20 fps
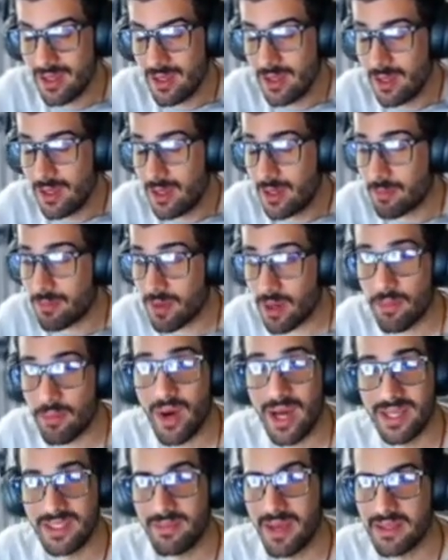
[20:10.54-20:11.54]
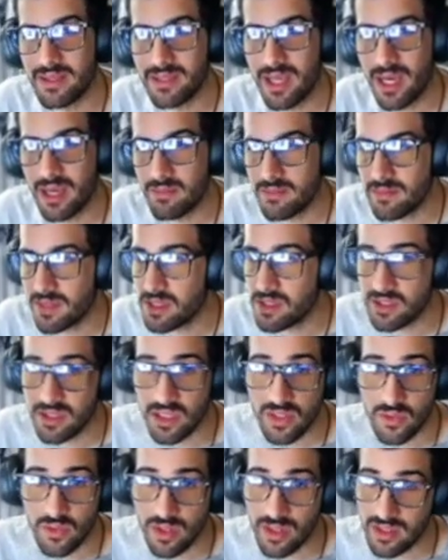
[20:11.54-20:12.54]
purple has a bad time. It just is
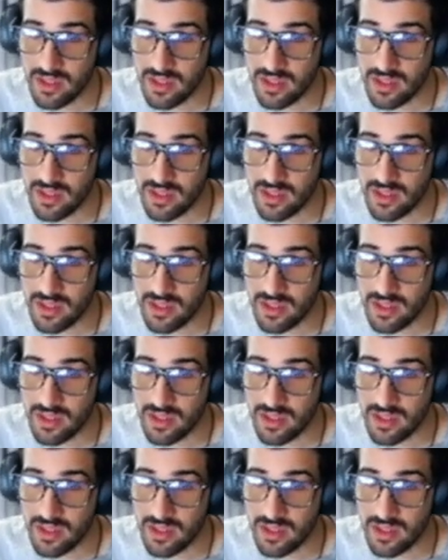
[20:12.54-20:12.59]
what it is.